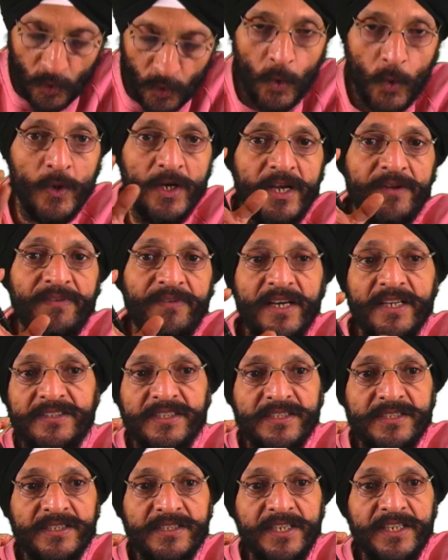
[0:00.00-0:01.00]
own
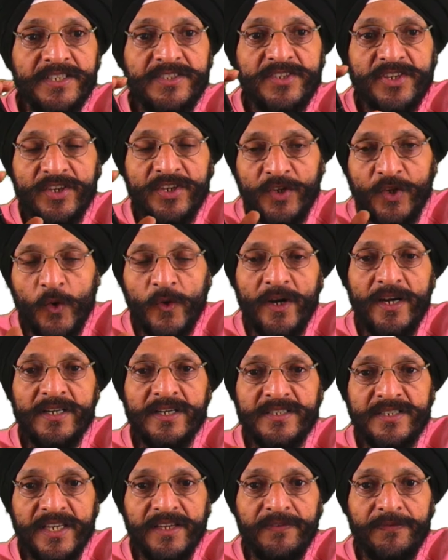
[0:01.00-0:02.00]
devices is secure and
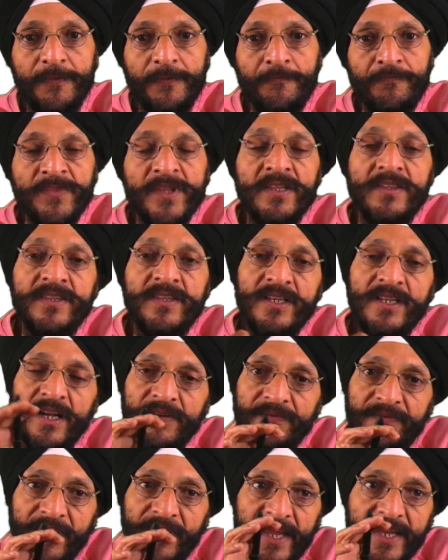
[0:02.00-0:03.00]
safe. There
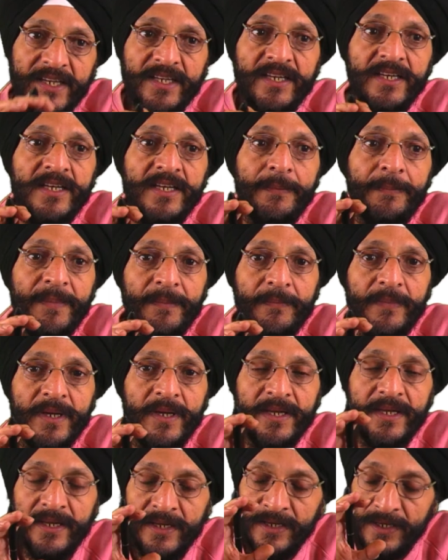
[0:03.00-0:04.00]
are
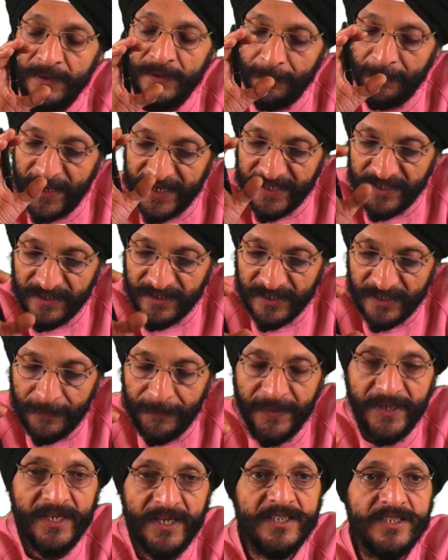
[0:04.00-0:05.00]
many
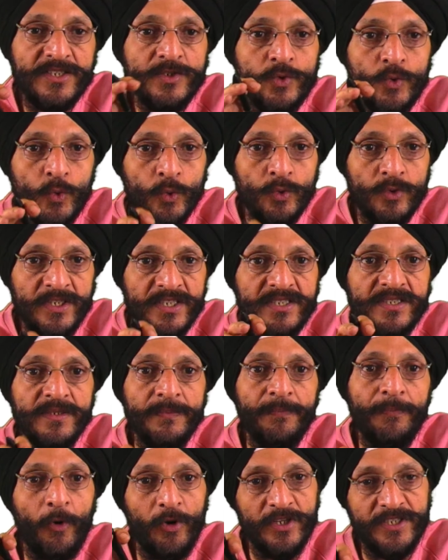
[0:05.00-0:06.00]
limitations to this
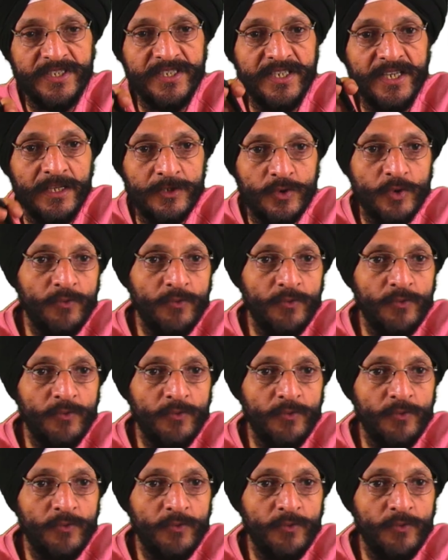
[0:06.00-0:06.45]
policy. Also,